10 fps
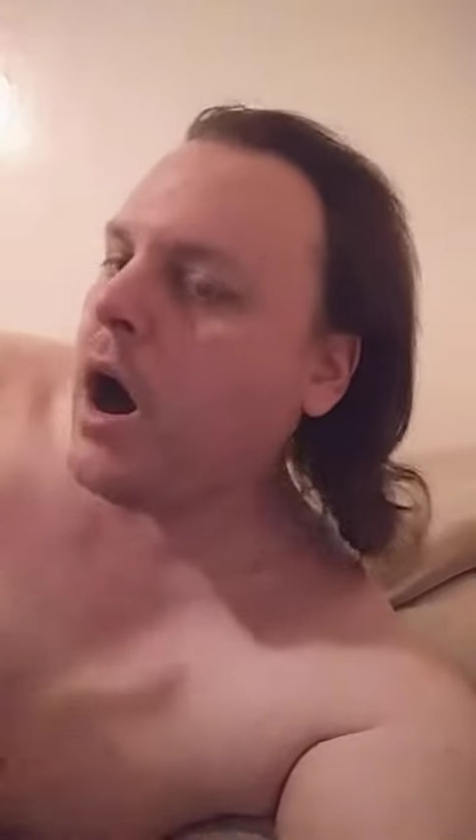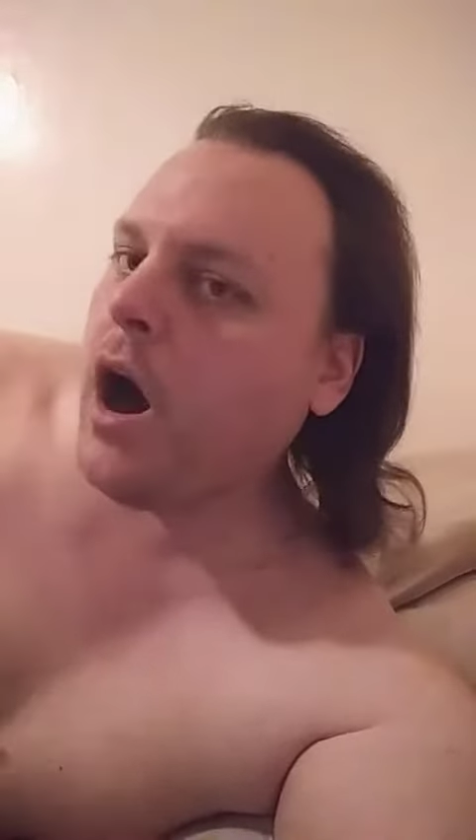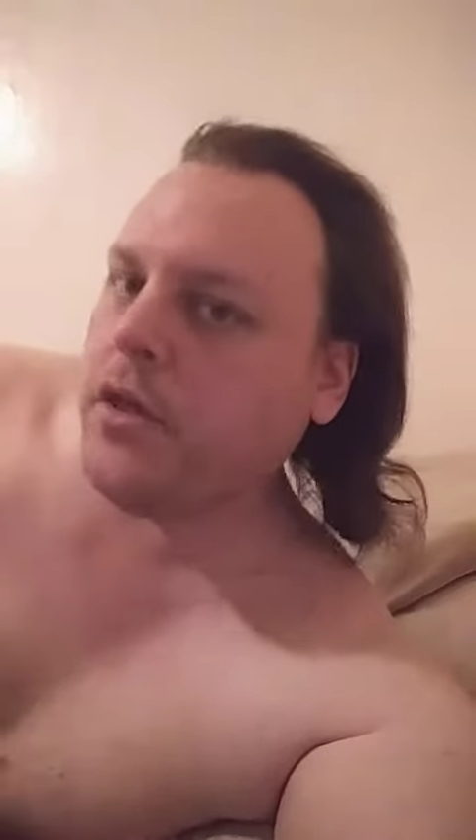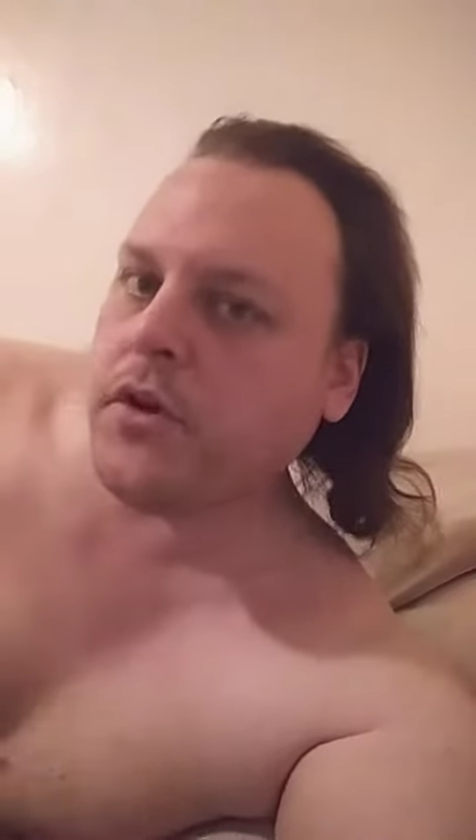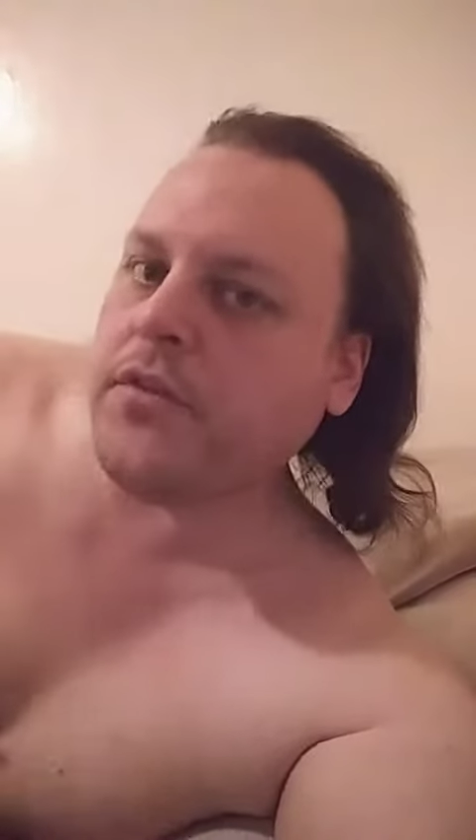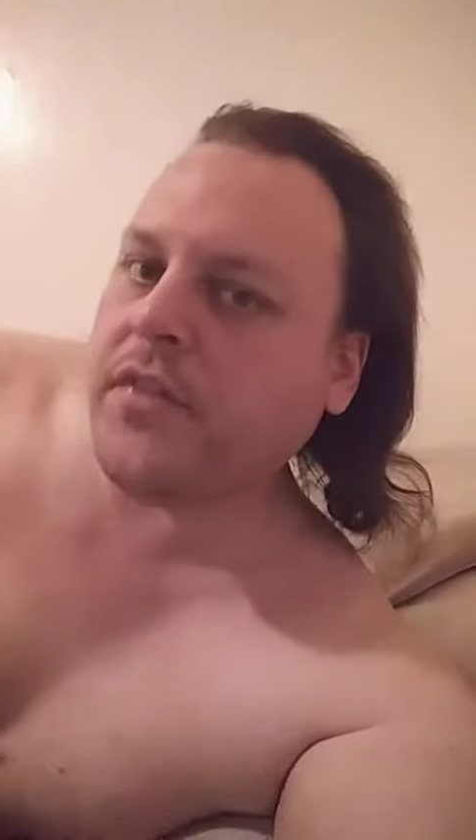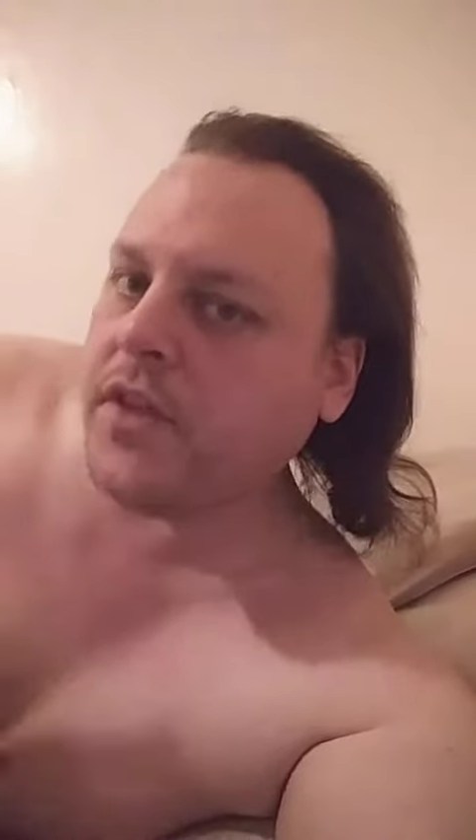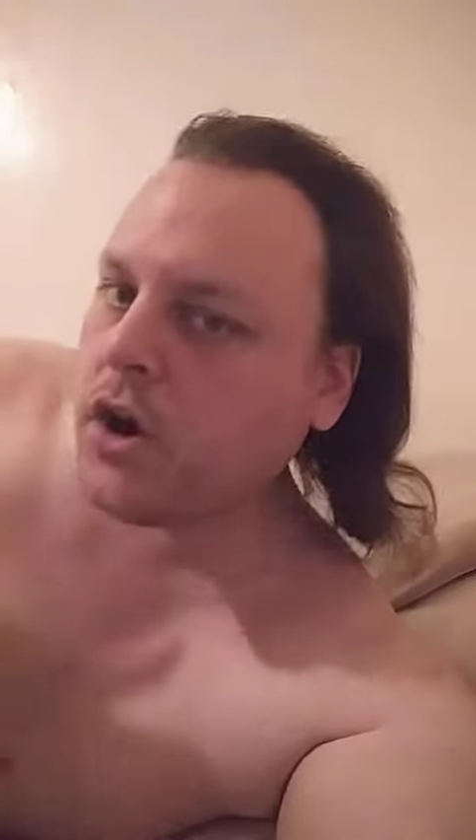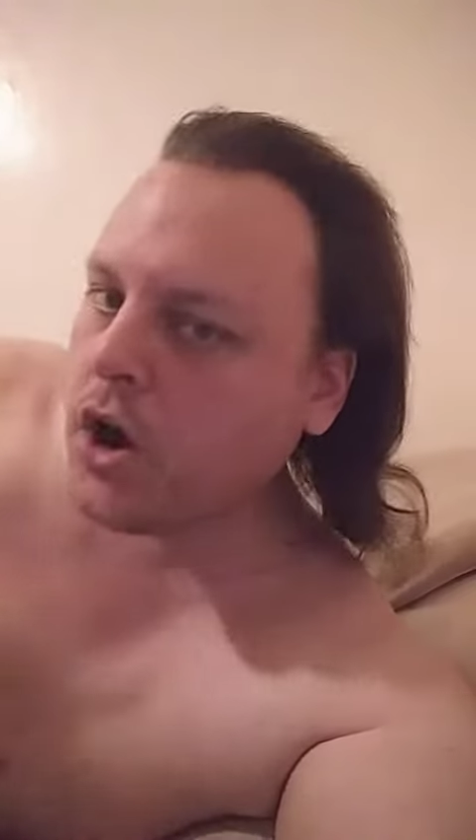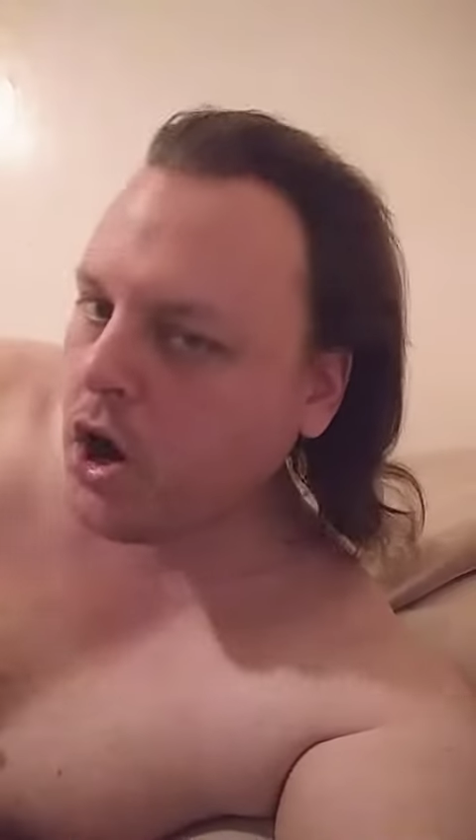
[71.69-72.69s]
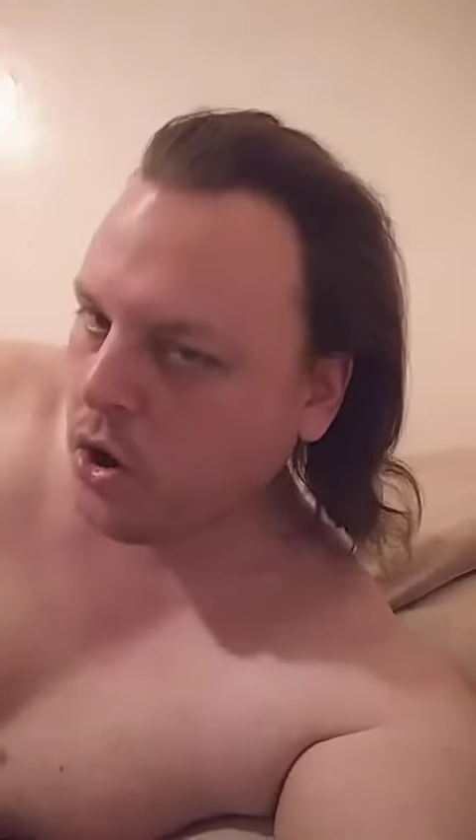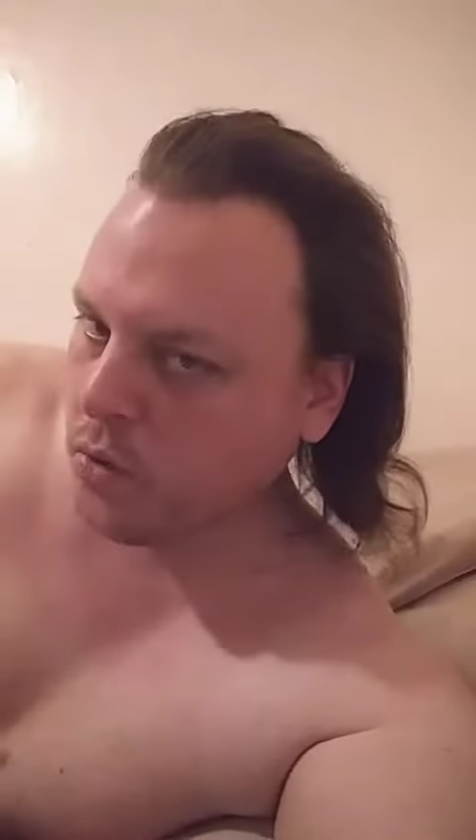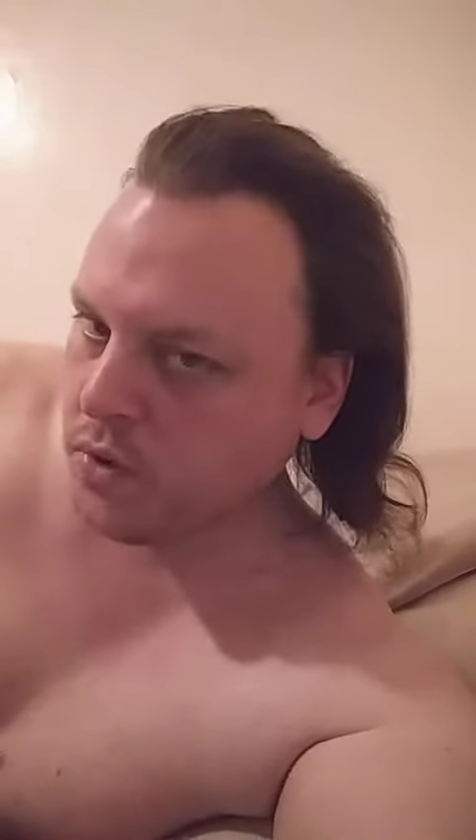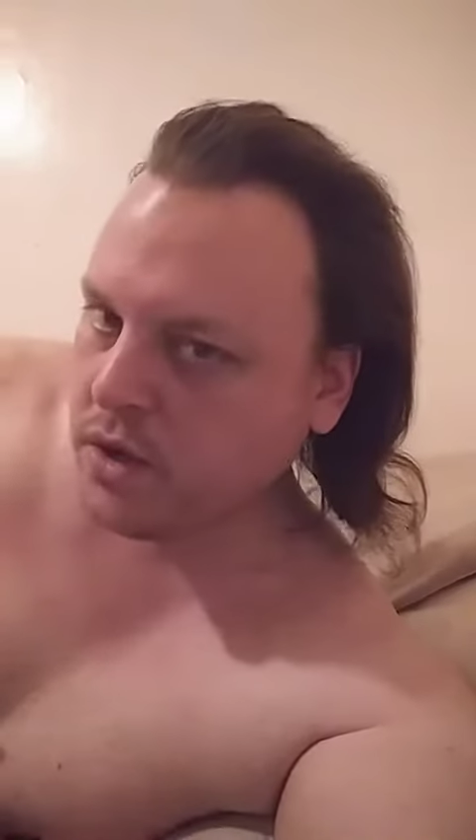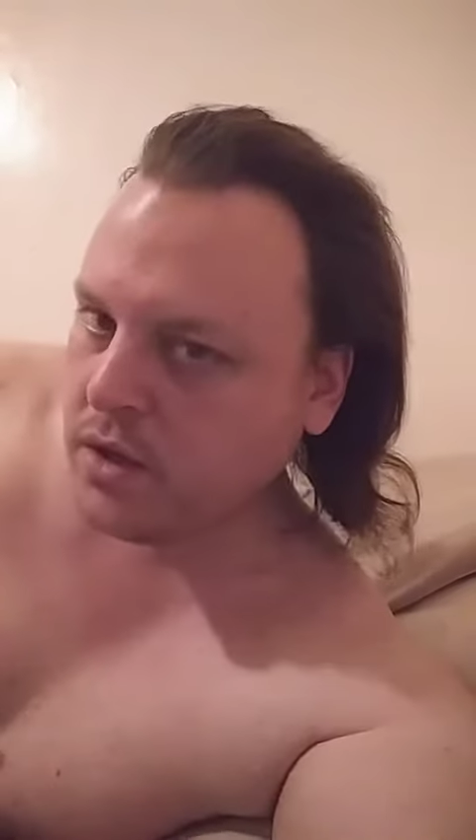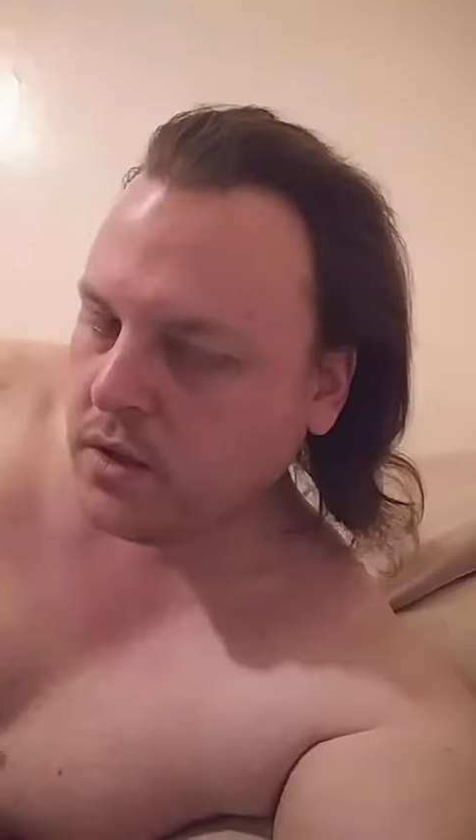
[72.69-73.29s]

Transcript: other than their own